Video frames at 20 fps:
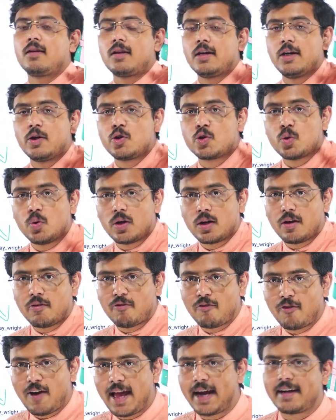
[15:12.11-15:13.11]
it should
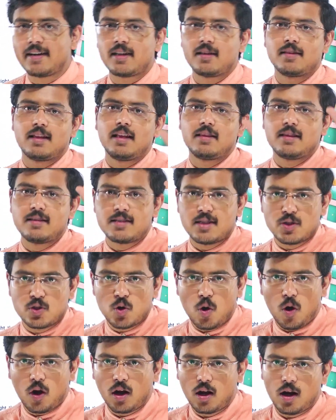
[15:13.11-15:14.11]
reflect that this is
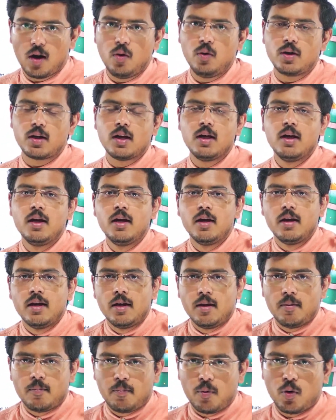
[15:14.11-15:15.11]
your account.
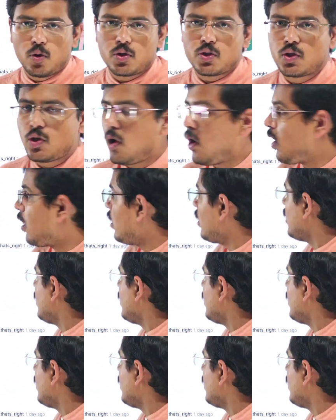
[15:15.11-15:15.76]
Post your